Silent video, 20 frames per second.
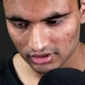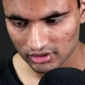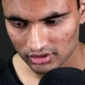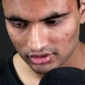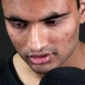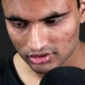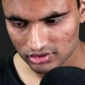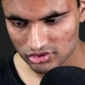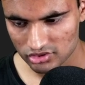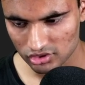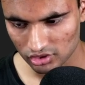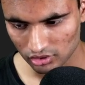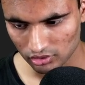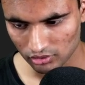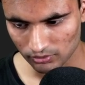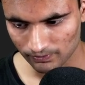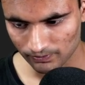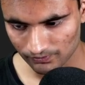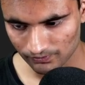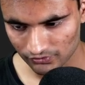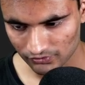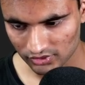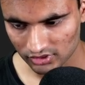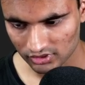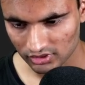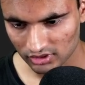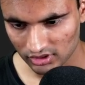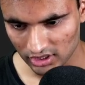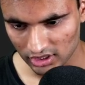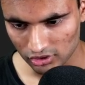So
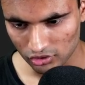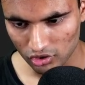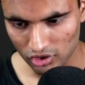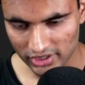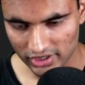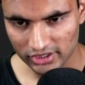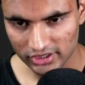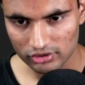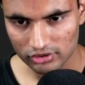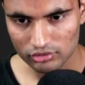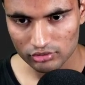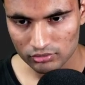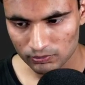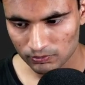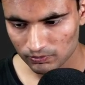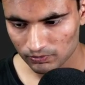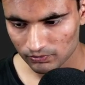according to